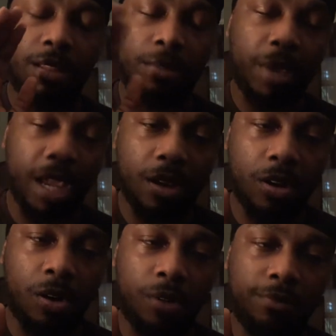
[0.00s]
the main
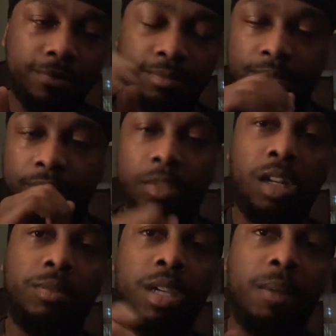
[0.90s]
goal
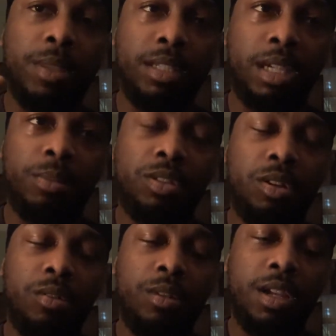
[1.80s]
of Tommy in this
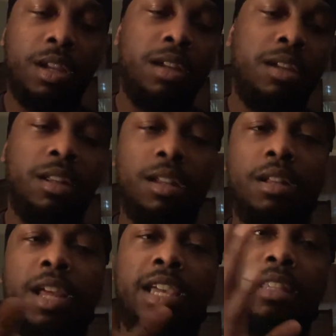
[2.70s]
episode,
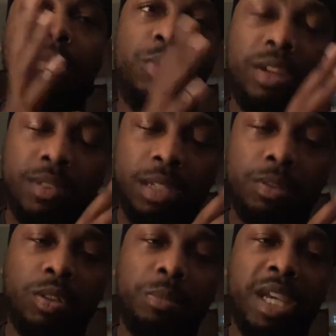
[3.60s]
like in the previous
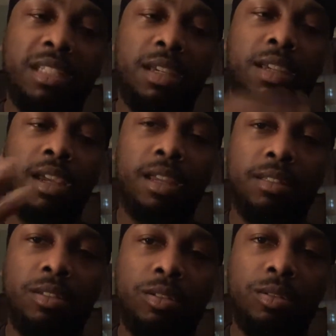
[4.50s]
episodes, basically
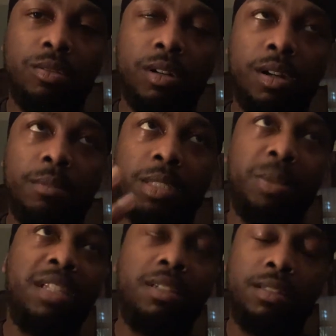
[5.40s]
is
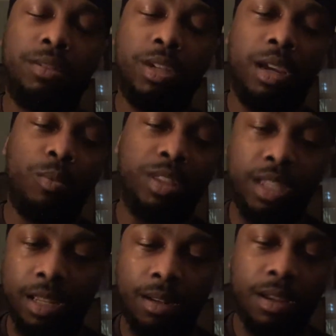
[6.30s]
basically to get
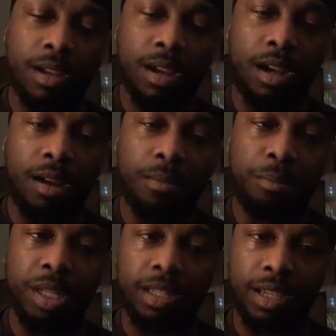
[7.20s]
within
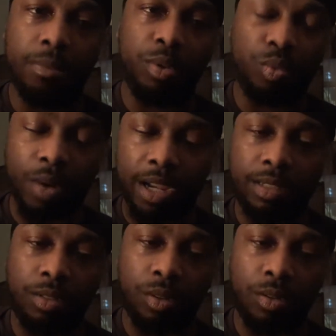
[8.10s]
Billy Kimber's
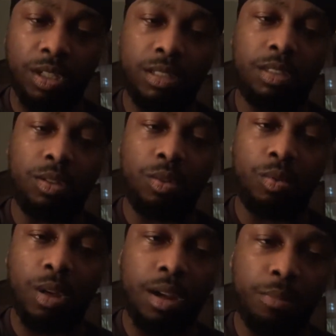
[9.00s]
ranks, or at least
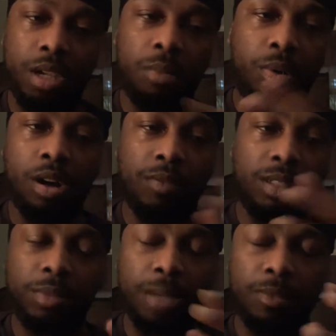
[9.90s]
to be part of
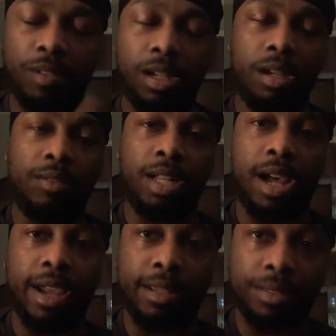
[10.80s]
some type of
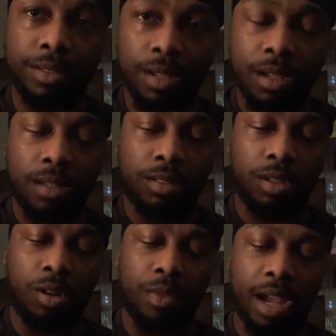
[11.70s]
alliance.
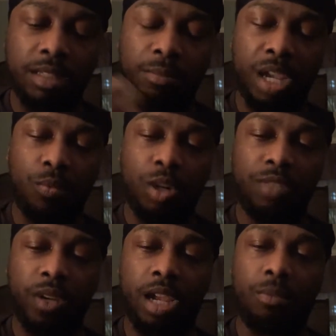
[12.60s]
So that was the main
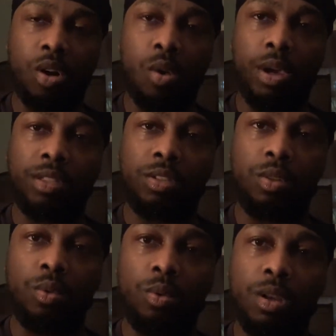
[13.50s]
reason for him going
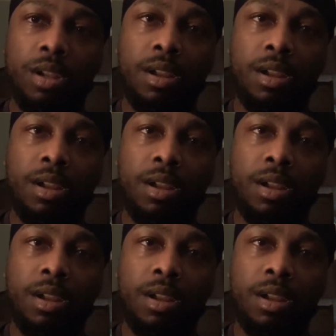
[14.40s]
to